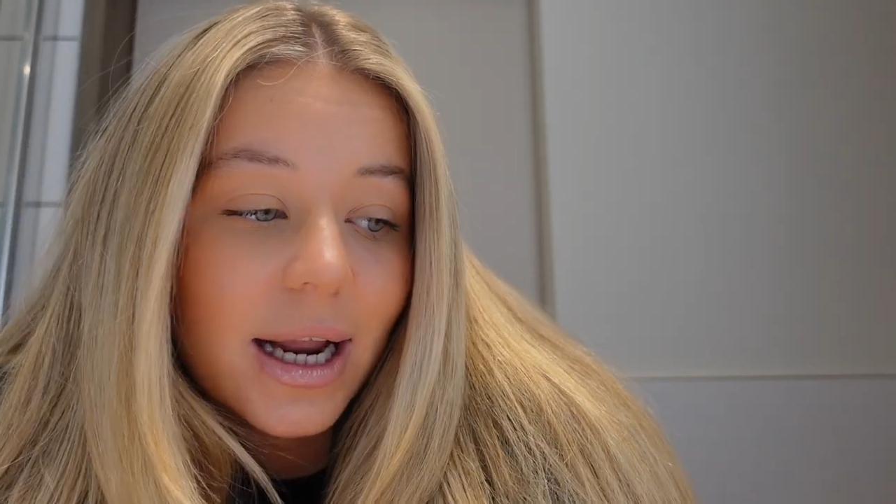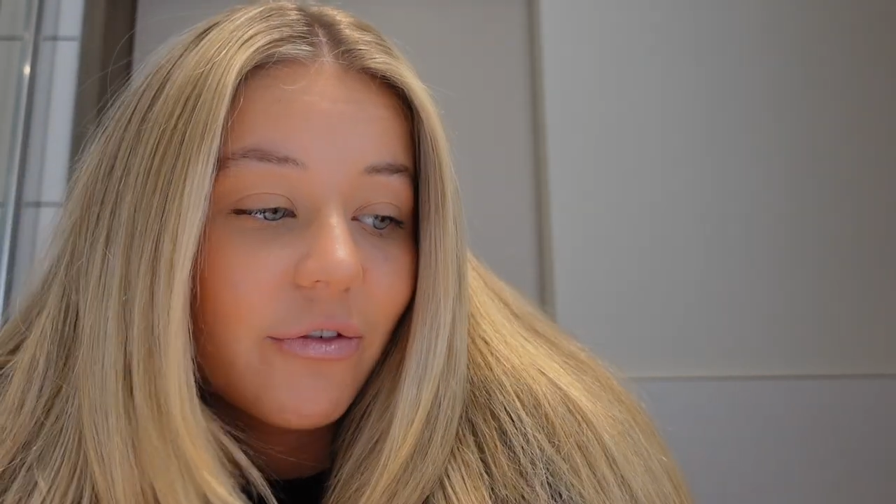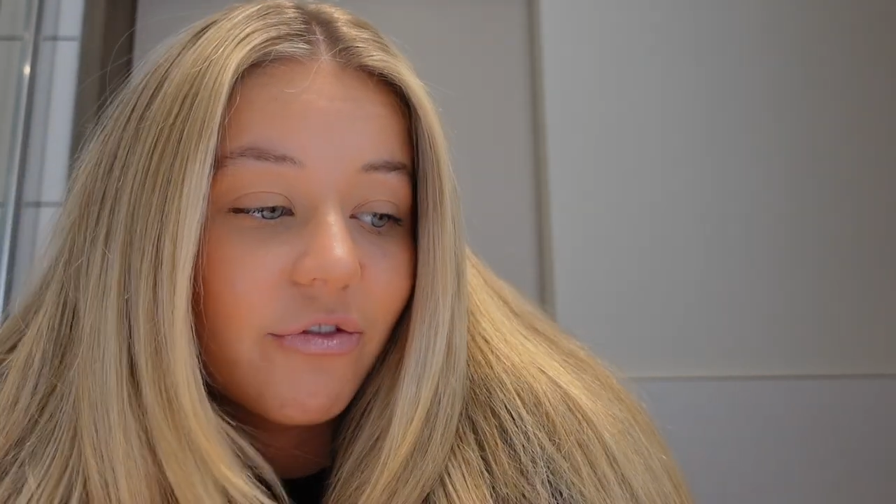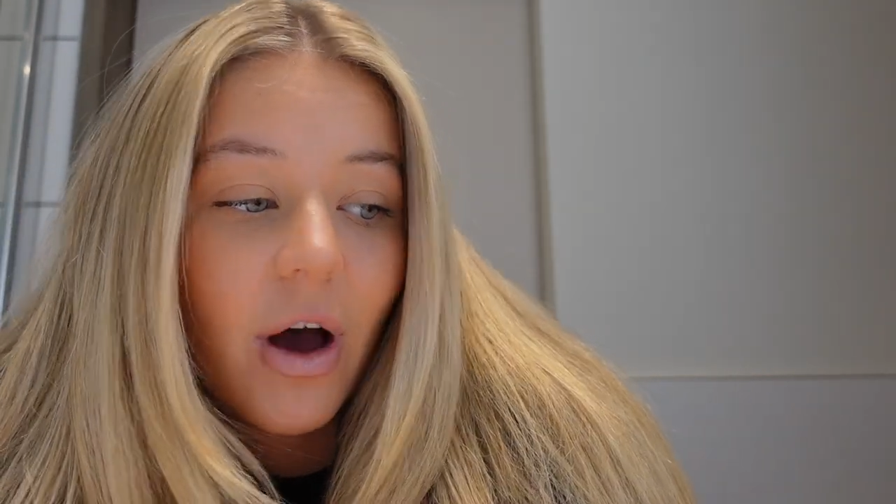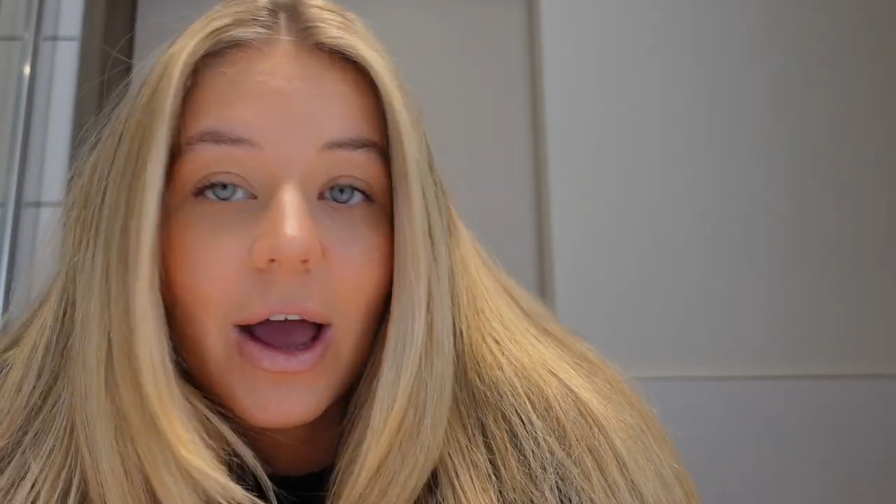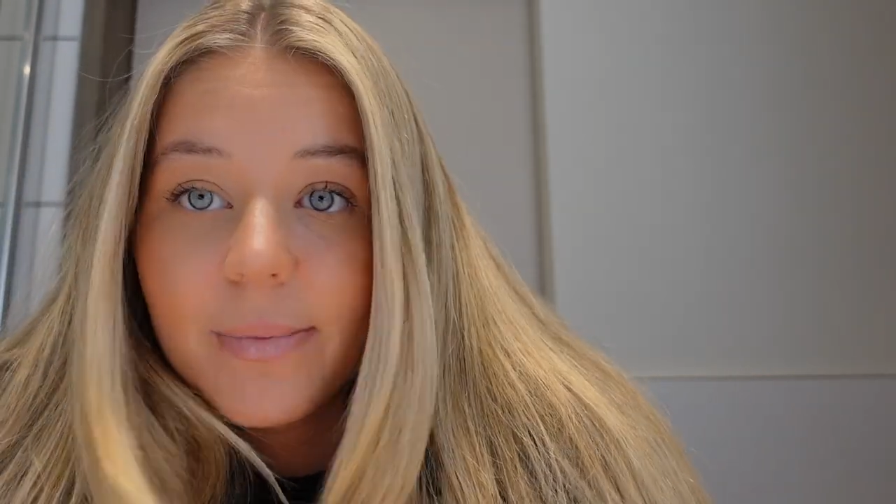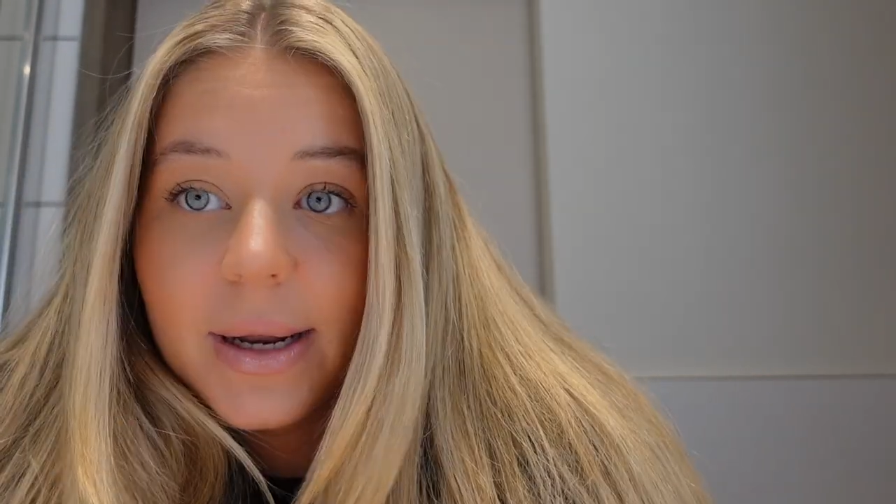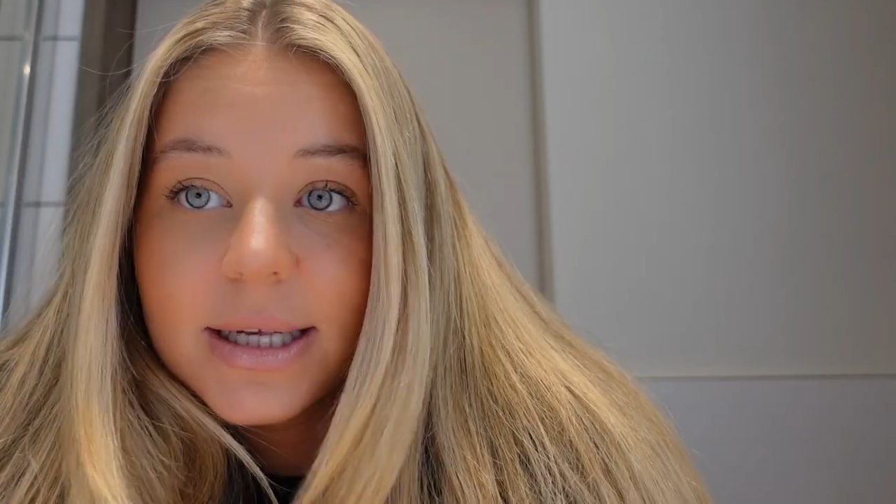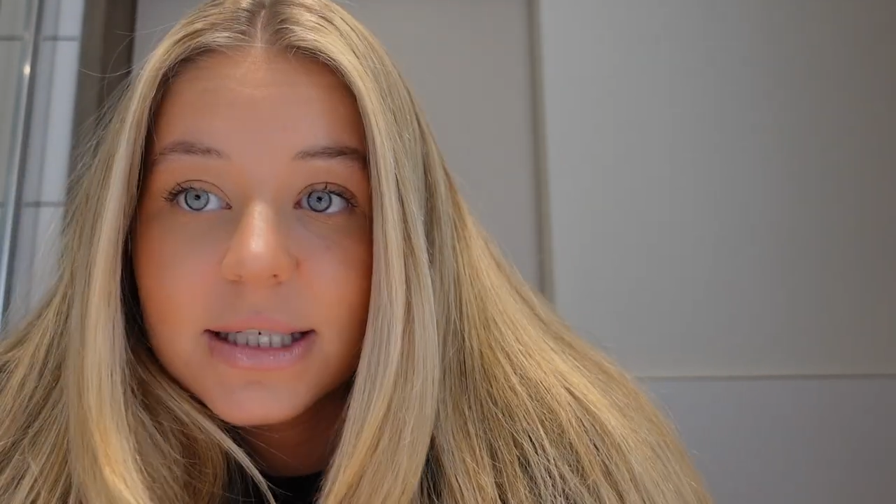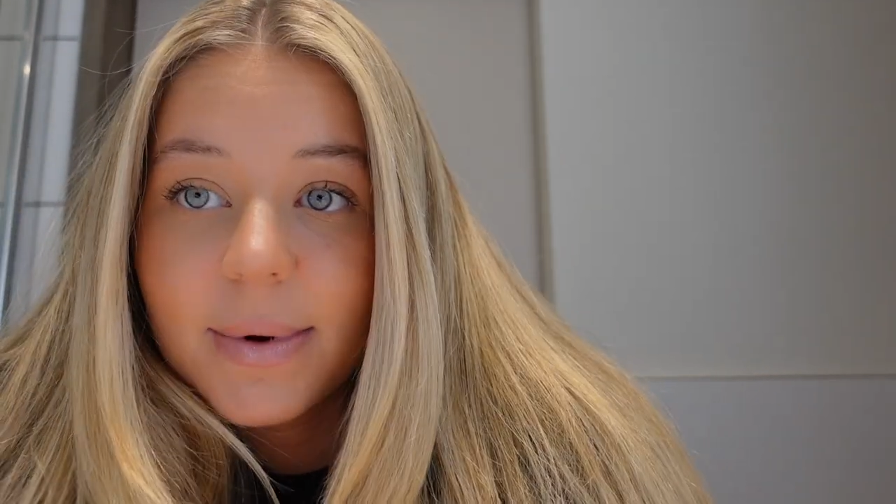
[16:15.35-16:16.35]
have 5
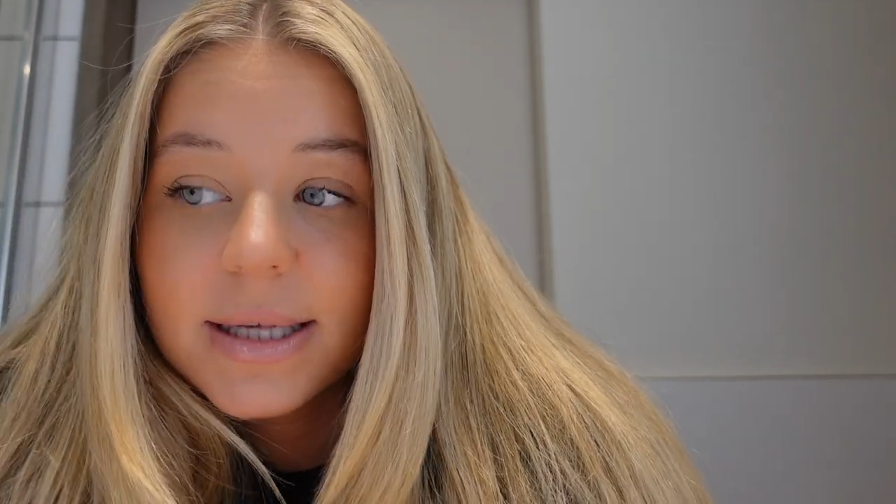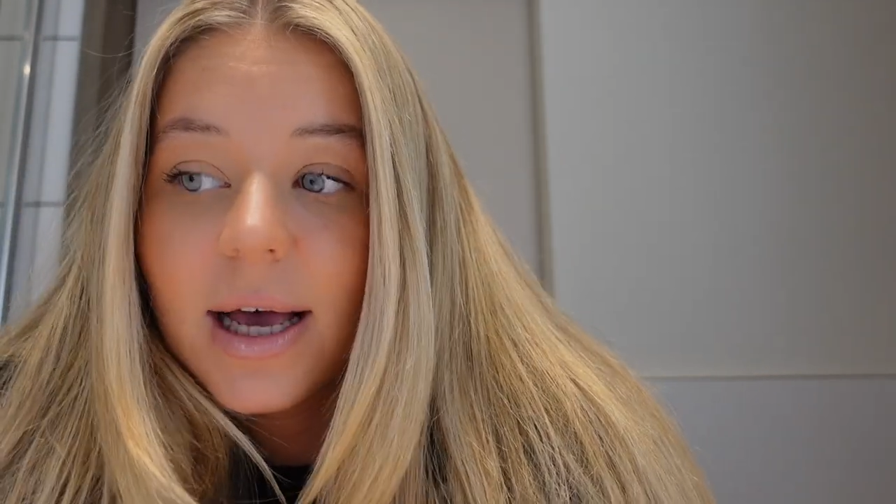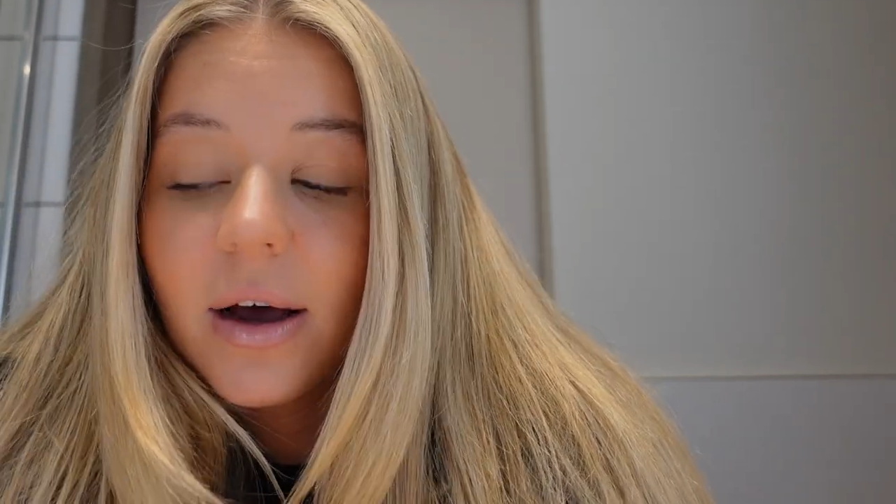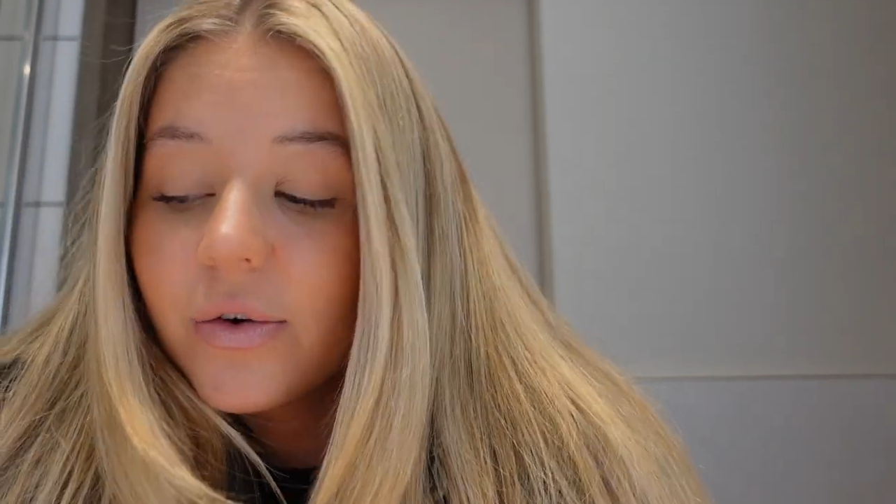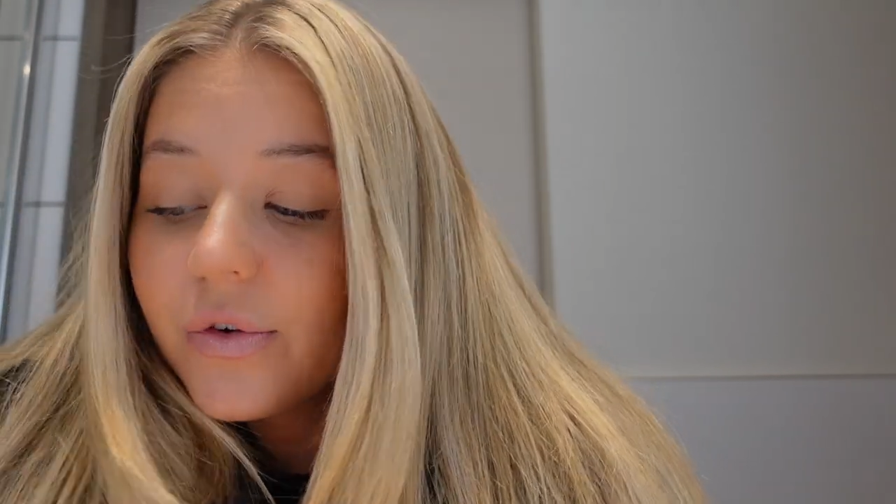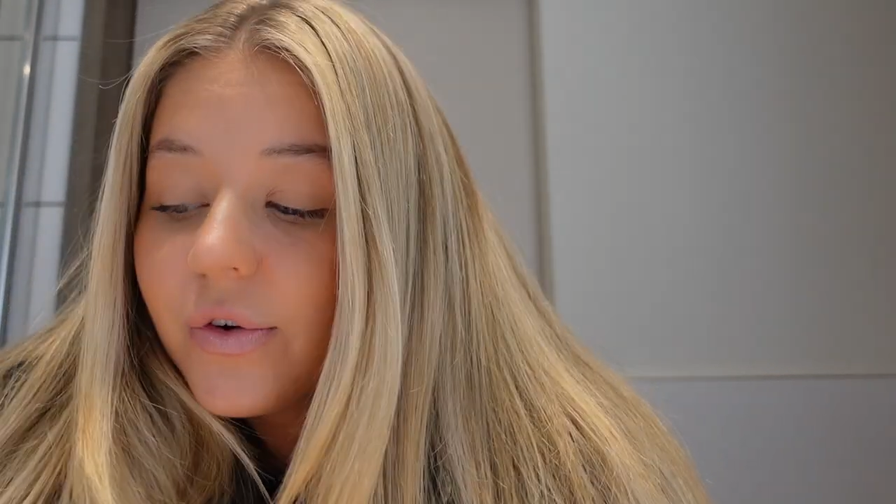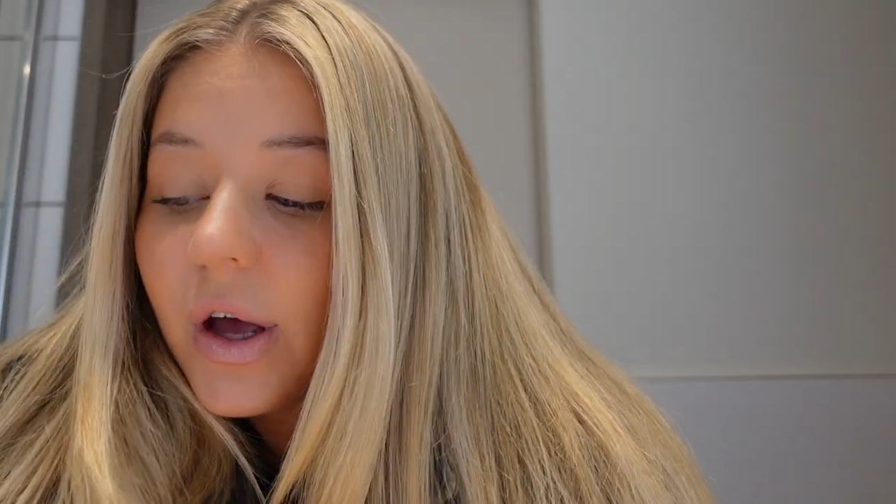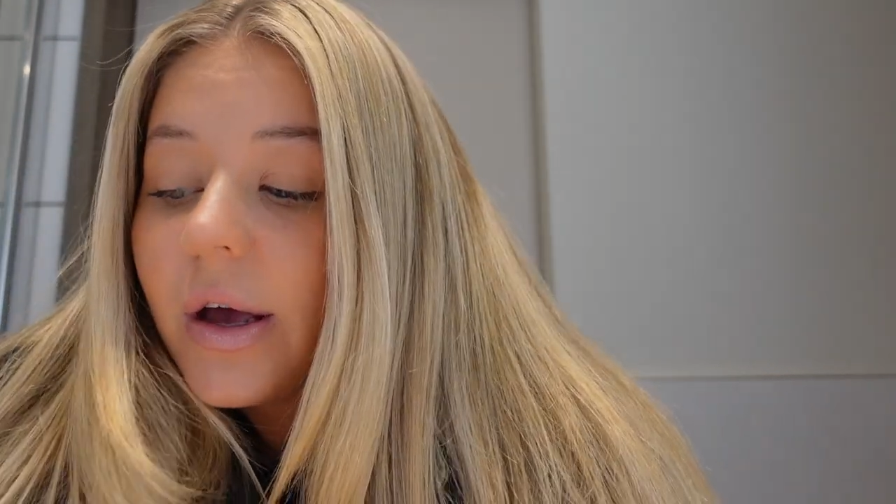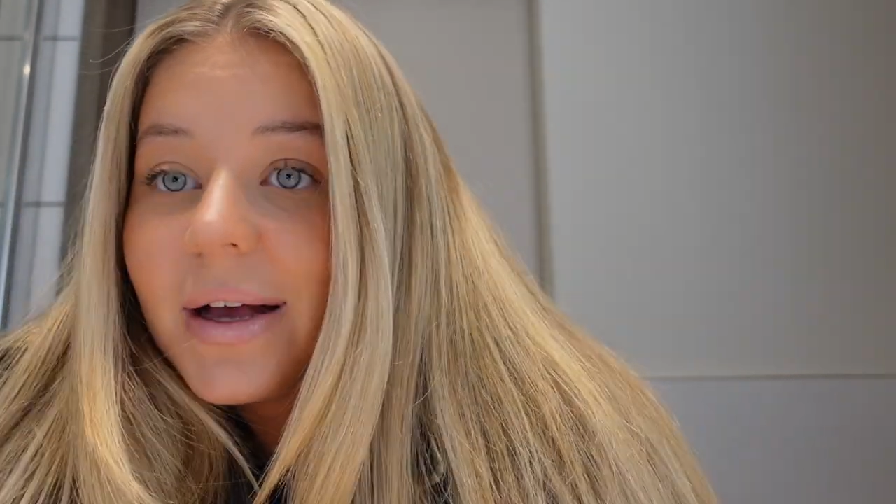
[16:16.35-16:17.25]
minutes to myself.